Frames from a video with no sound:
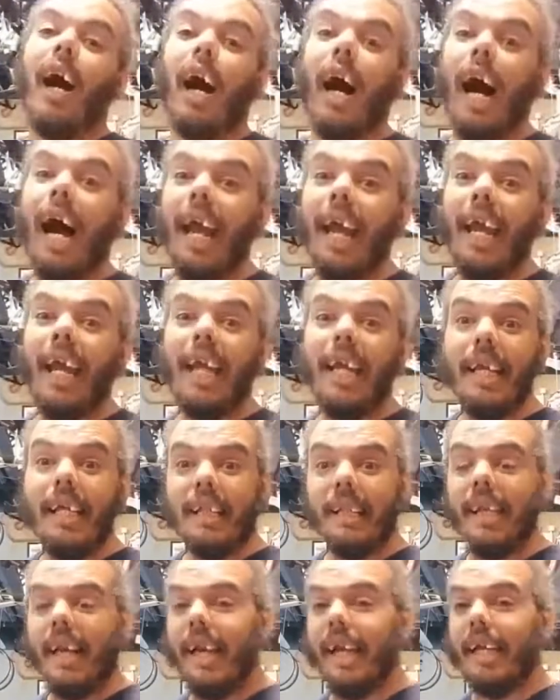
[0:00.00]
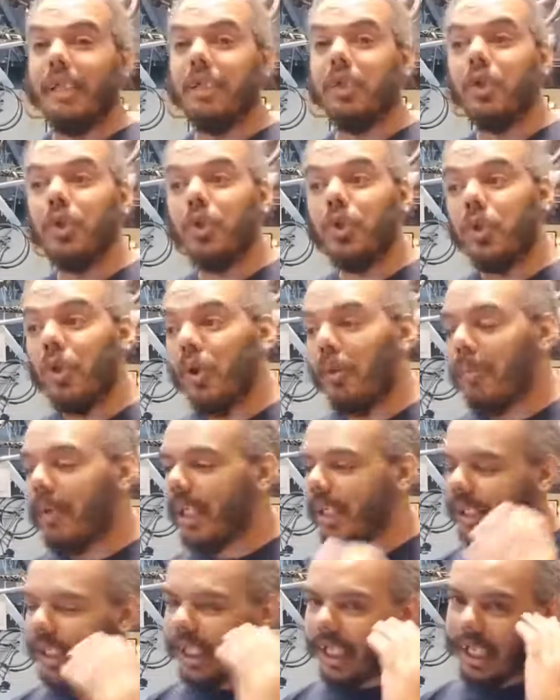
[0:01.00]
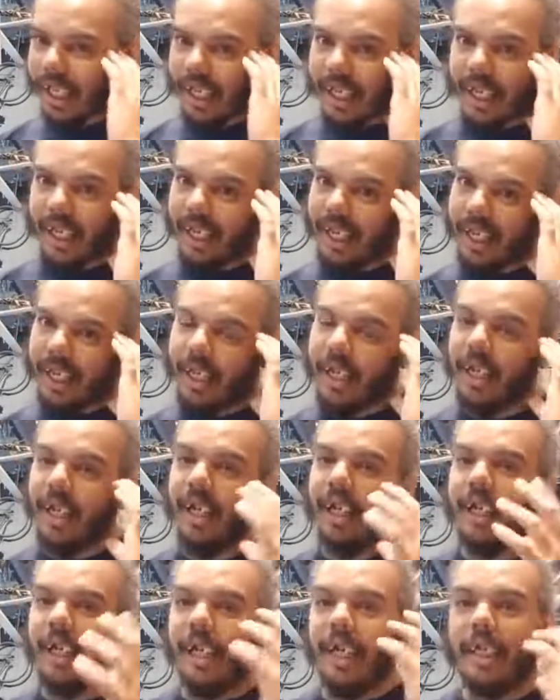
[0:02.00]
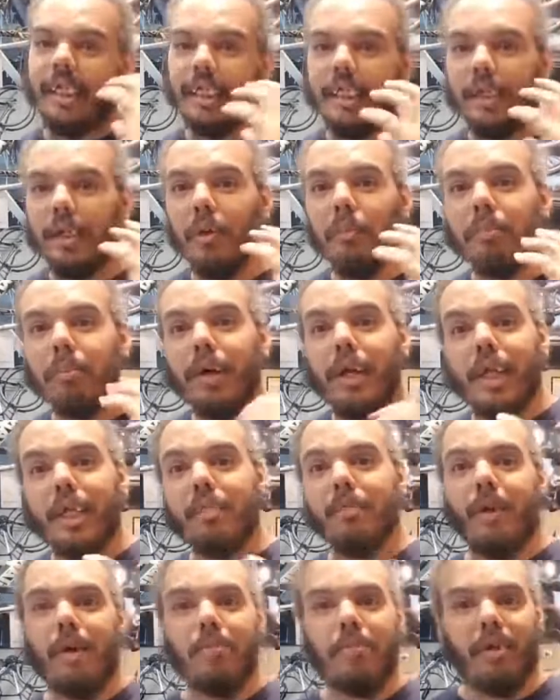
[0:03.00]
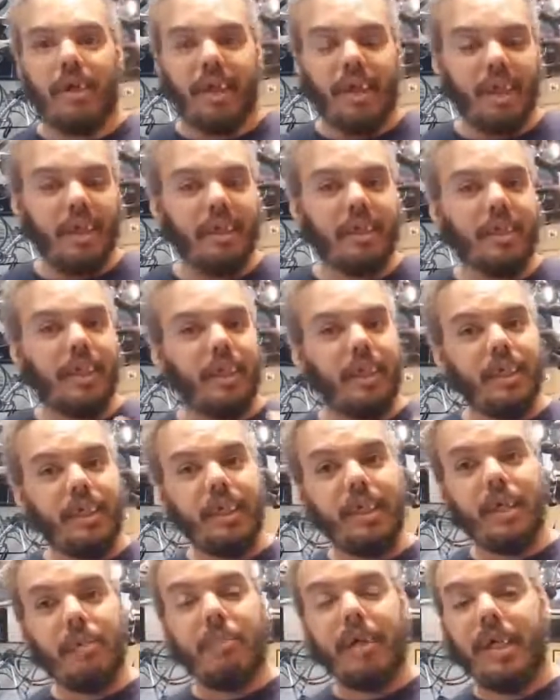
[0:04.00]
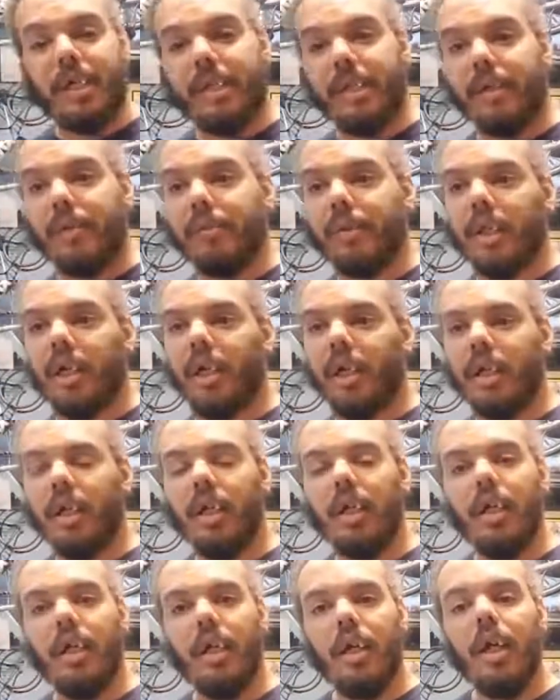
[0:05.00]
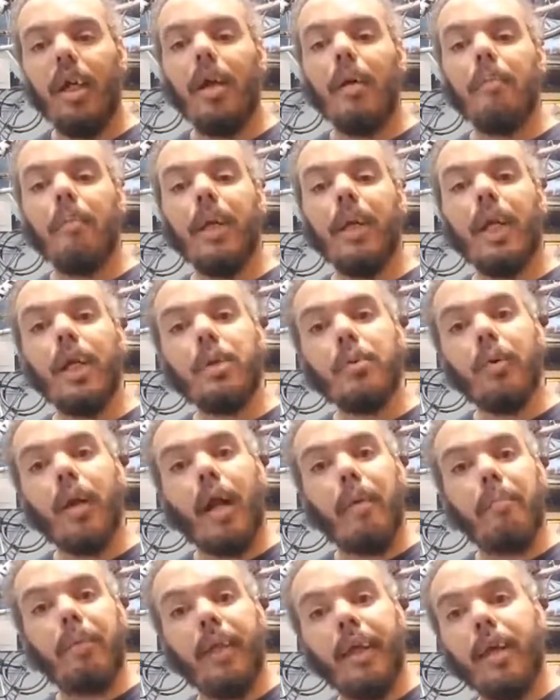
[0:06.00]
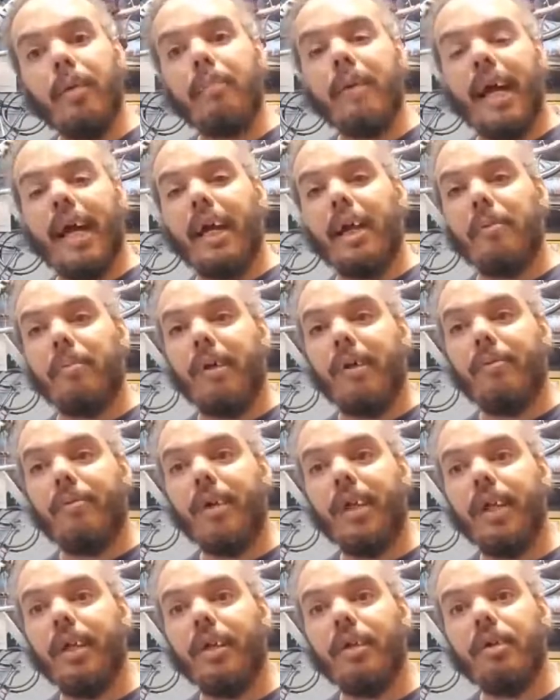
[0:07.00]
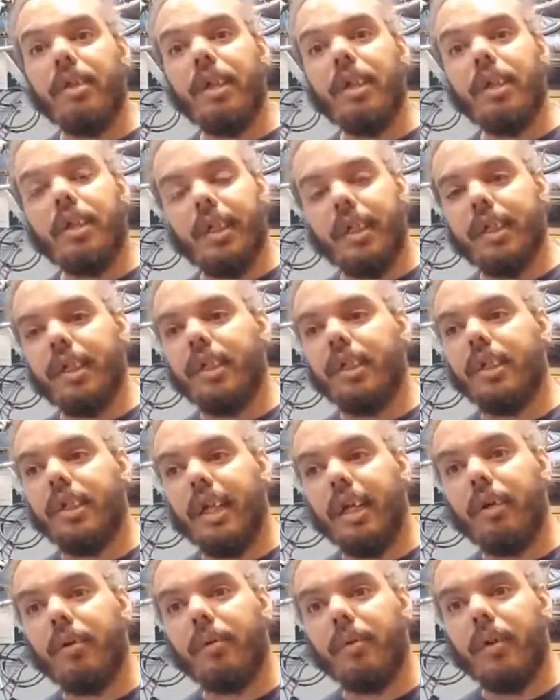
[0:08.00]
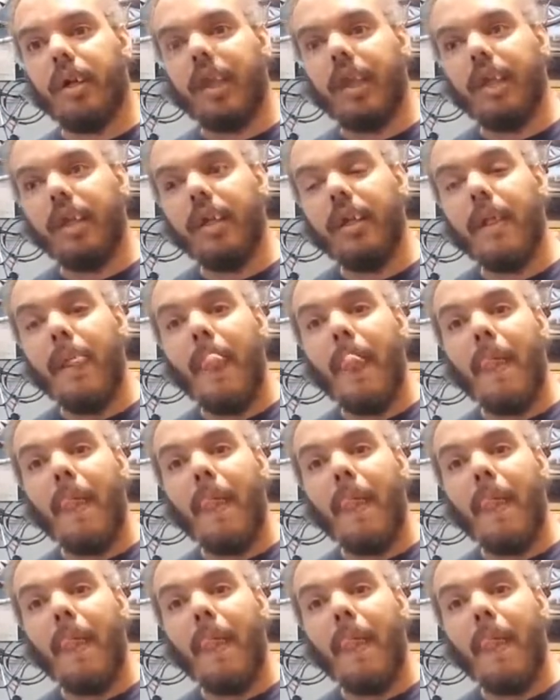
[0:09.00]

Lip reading: I hate that so much. Like, I can't, it still breaks my brain to listen to myself talk because play it back in my videos, it doesn't sound right.